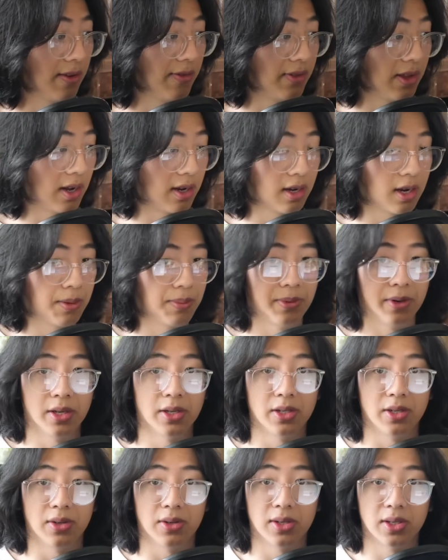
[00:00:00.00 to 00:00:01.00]
that
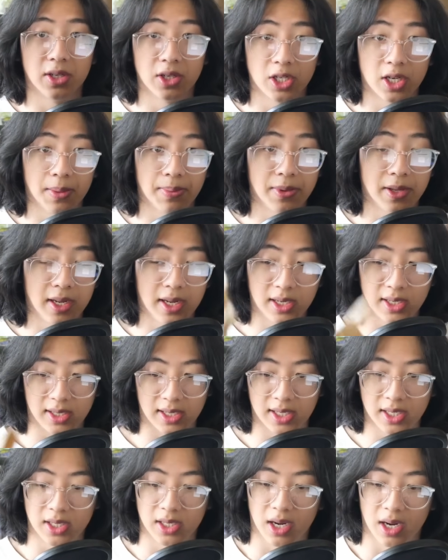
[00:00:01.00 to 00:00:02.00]
companies use to ship things.
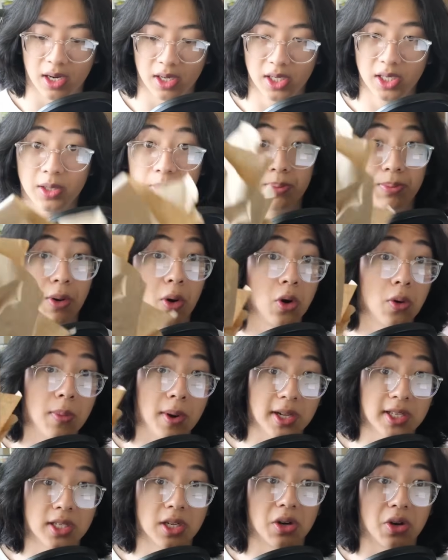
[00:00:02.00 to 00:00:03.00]
This sucks.
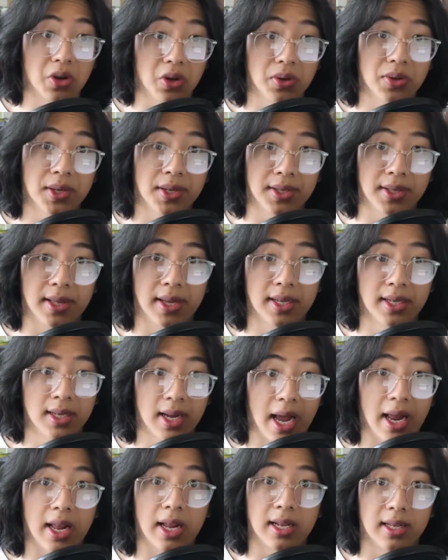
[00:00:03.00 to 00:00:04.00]
Pokemon Center uses this,
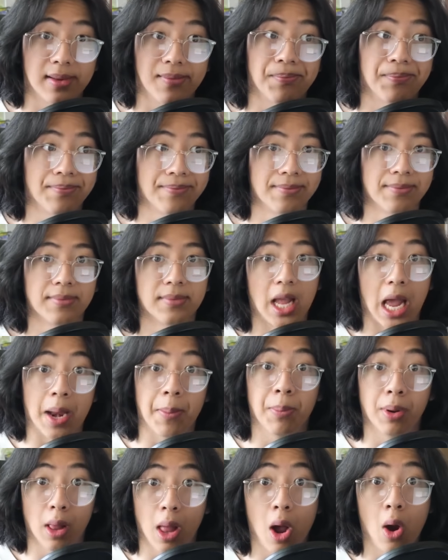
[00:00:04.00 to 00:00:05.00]
and it
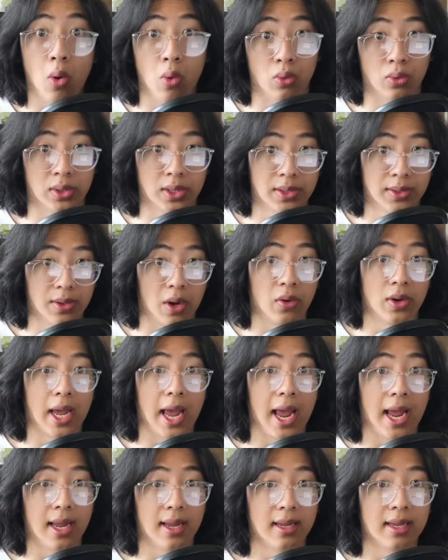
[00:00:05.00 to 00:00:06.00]
blows.
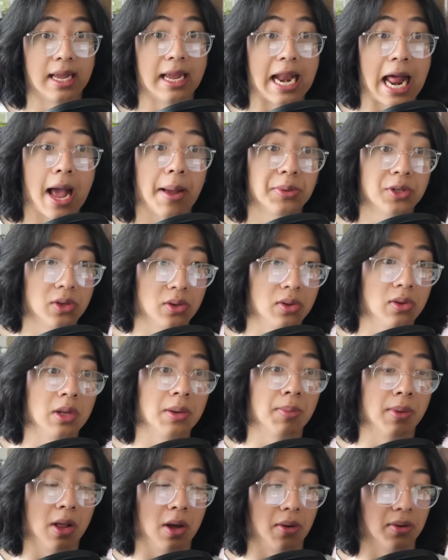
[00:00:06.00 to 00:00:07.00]
Okay, it absolutely
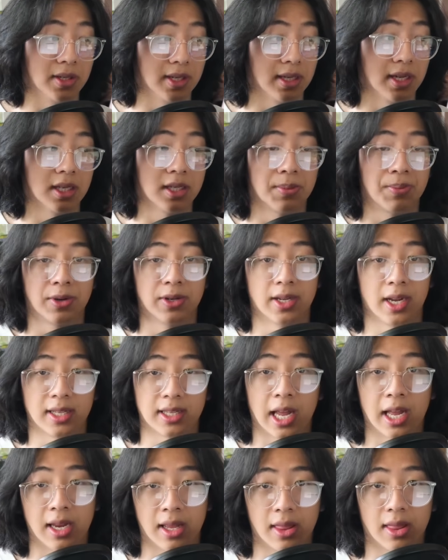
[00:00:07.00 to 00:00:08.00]
blows. It doesn't protect
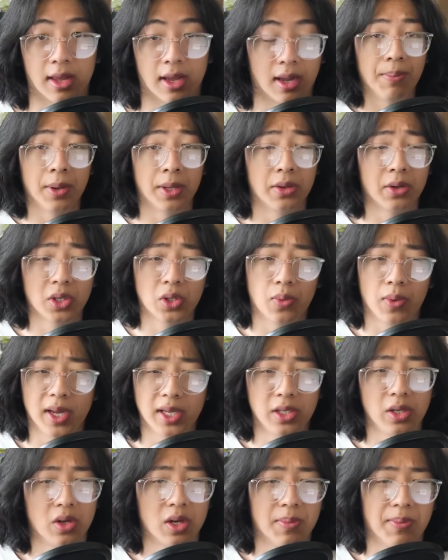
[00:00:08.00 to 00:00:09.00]
anything, but there's
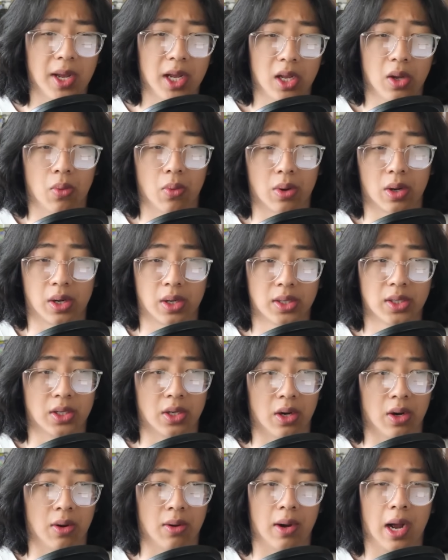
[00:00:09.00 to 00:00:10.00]
ways you can make it work,
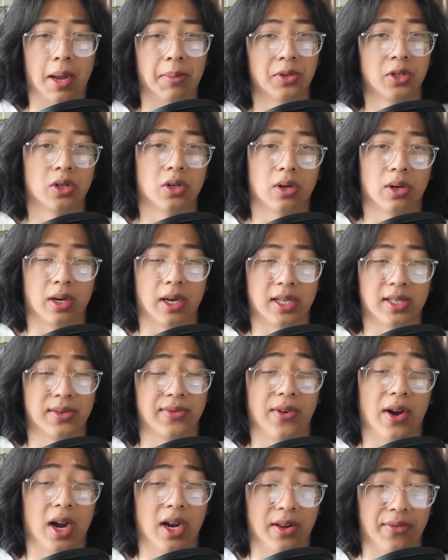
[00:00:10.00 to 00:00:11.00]
so I'm sure it's
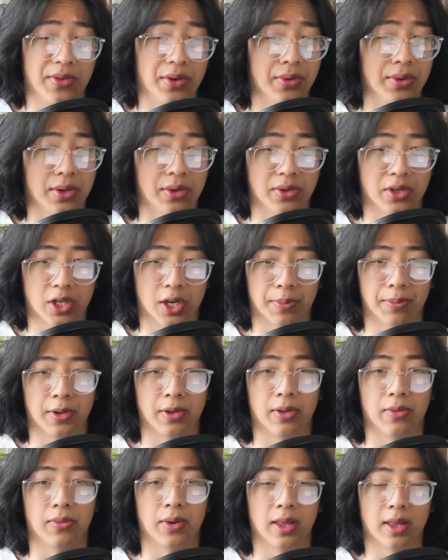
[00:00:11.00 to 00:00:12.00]
fine if you do ship it
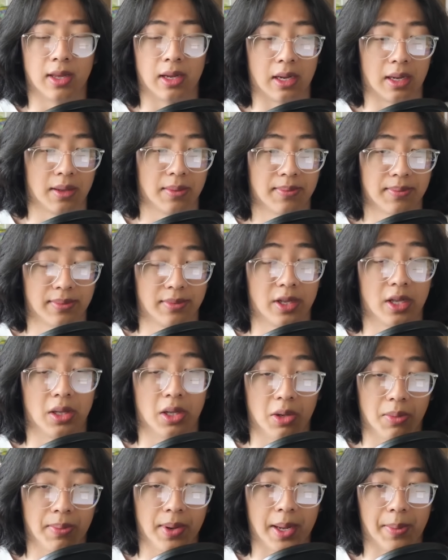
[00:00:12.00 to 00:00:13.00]
with like the
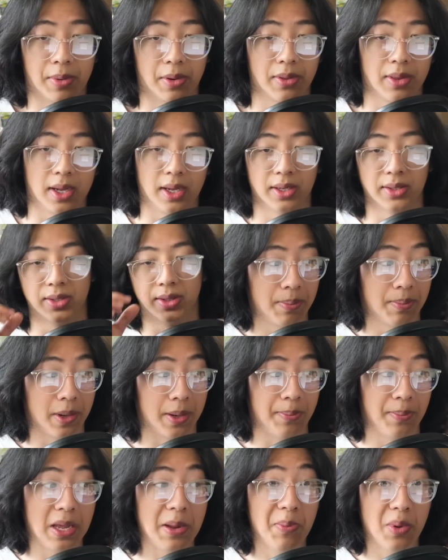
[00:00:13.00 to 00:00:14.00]
little paper things.
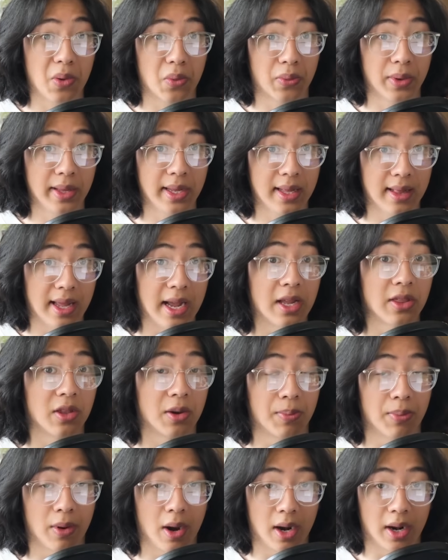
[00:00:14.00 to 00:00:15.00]
But people really like their
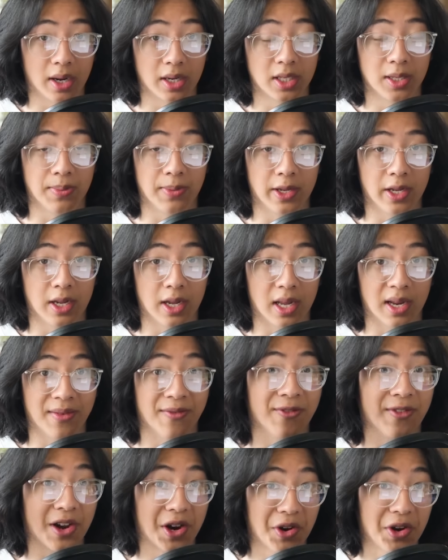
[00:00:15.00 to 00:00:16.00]
product to be in
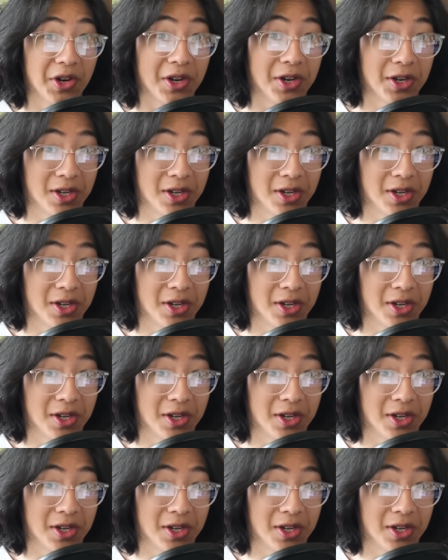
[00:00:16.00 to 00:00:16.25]
very good